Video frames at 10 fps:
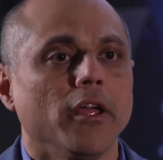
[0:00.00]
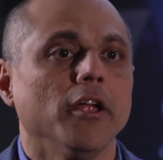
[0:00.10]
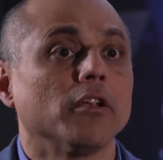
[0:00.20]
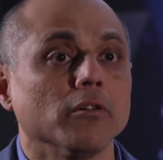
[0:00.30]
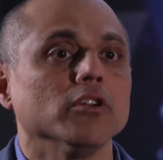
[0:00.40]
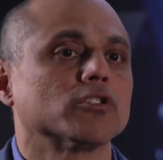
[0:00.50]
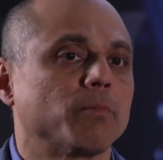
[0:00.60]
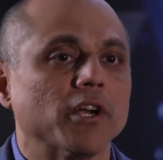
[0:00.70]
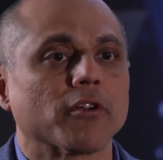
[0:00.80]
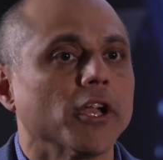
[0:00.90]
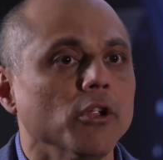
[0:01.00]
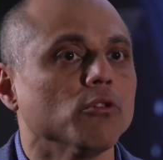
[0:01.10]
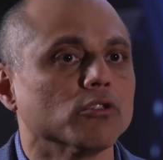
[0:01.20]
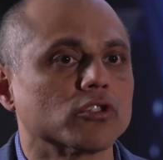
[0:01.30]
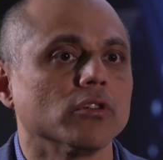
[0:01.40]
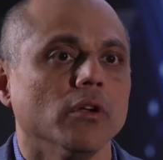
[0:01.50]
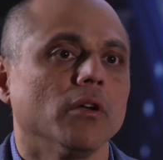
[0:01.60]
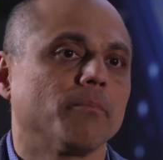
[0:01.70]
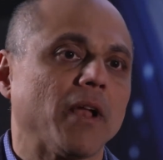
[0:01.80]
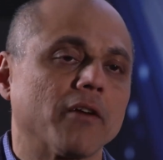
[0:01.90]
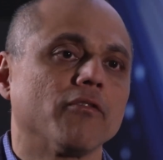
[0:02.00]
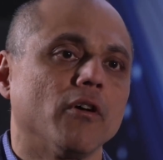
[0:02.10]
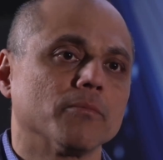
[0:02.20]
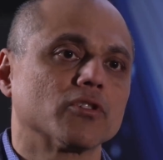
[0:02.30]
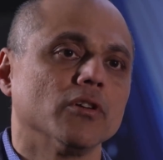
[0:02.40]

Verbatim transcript: 8 split radios platforms.